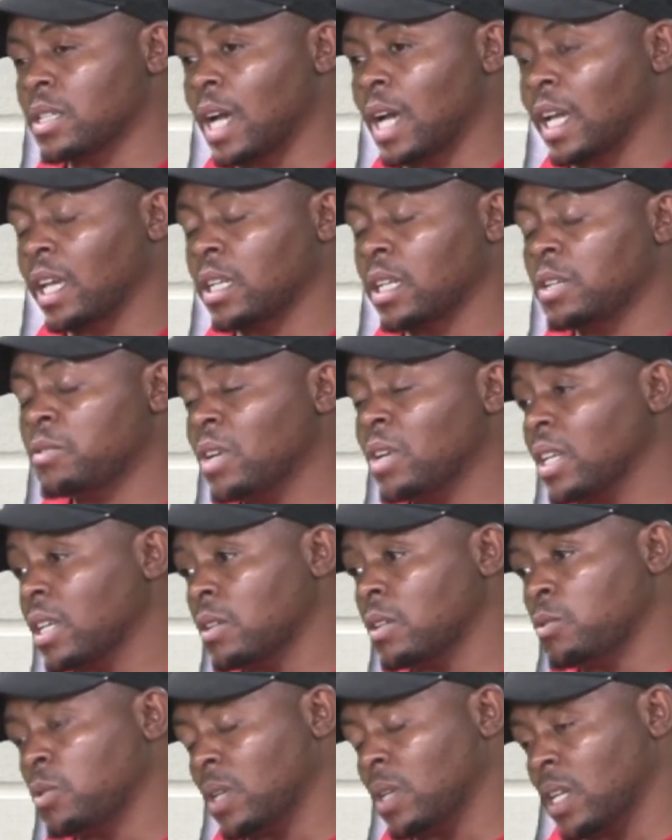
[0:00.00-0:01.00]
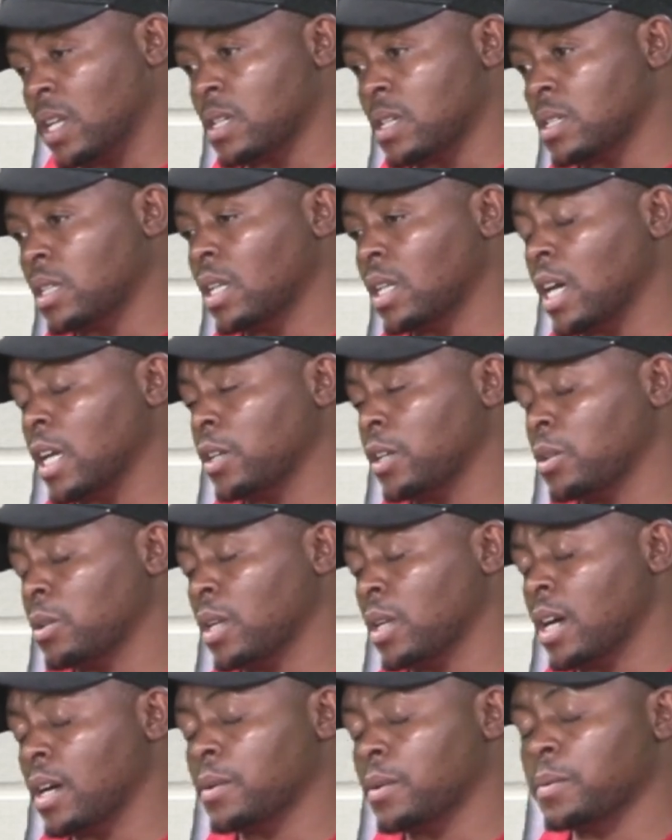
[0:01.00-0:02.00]
I can even give you a scenario
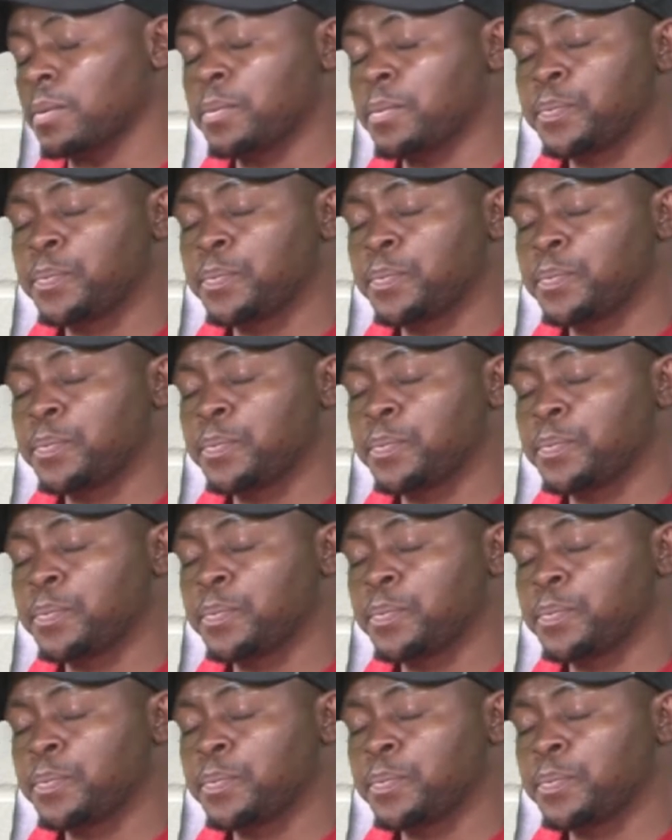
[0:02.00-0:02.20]
now,